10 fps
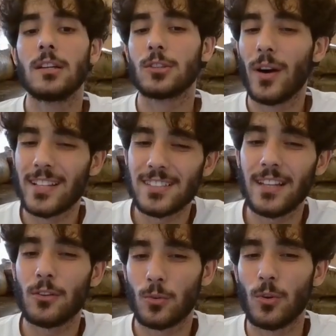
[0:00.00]
So I
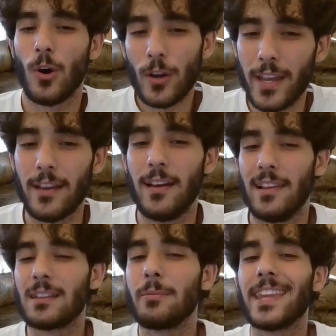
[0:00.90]
decided to, okay,
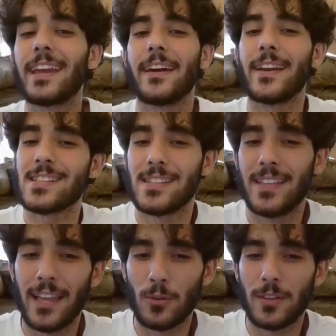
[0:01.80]
let me take a rest
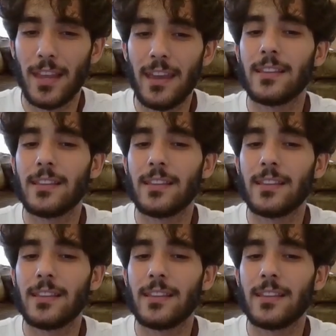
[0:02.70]
day today,